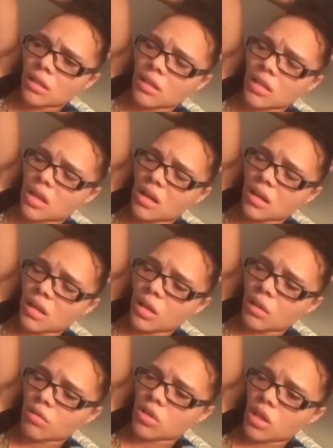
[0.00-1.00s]
It's ugly.
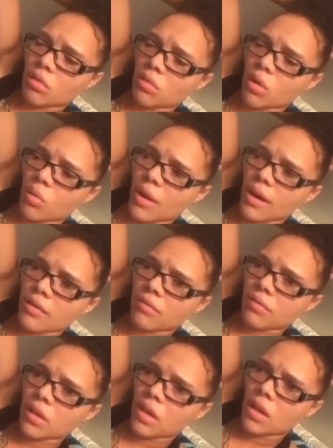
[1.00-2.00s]
You don't cheat on your
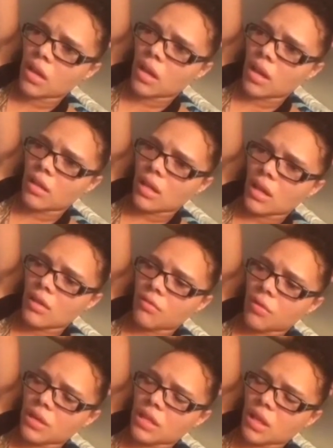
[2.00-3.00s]
wife. And then
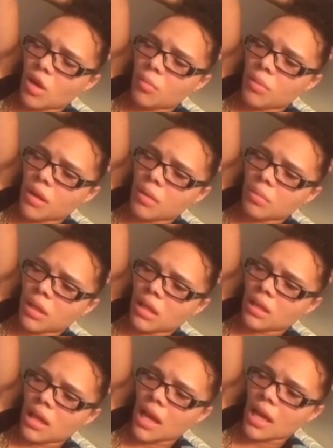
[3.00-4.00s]
for it to go
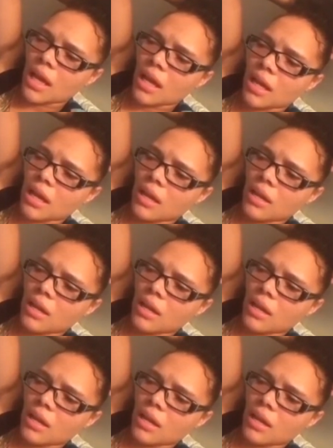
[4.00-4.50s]
public, like,